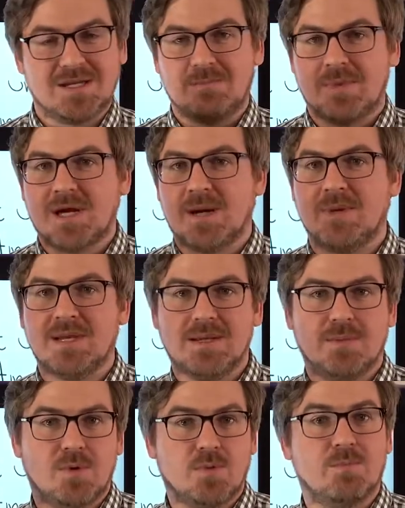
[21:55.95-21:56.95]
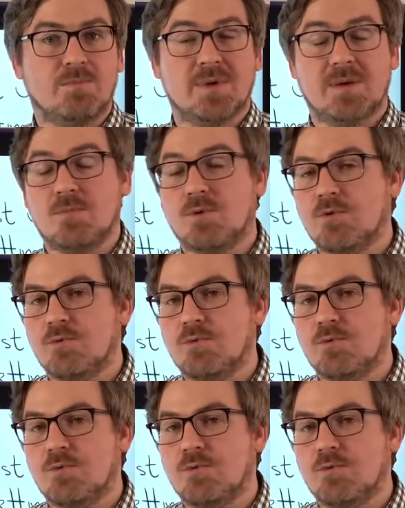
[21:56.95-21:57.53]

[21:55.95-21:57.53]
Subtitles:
and become a little bit more